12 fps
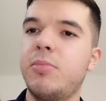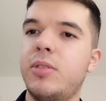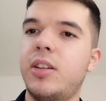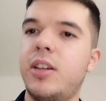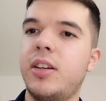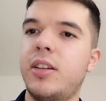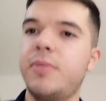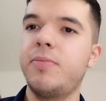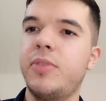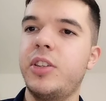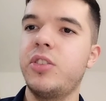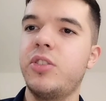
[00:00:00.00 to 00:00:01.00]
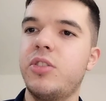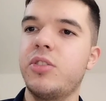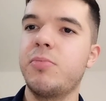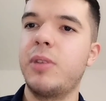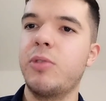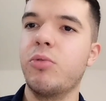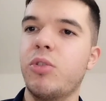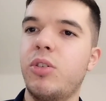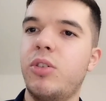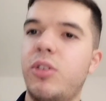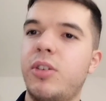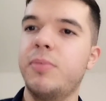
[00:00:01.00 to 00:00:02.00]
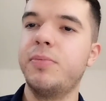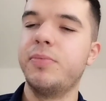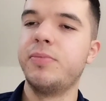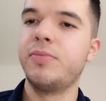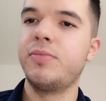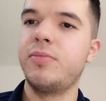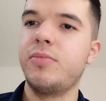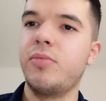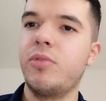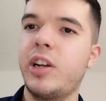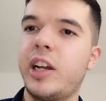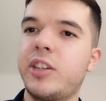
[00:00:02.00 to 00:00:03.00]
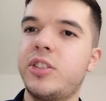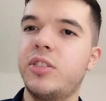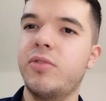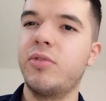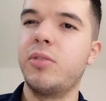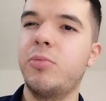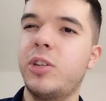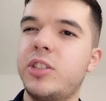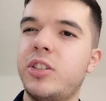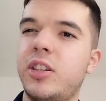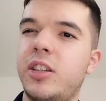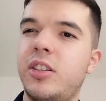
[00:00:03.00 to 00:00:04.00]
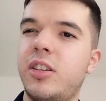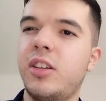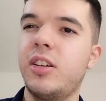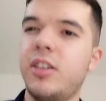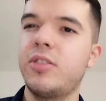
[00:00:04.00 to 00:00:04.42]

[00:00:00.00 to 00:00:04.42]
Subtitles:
But this is just my raw reaction from watching it today.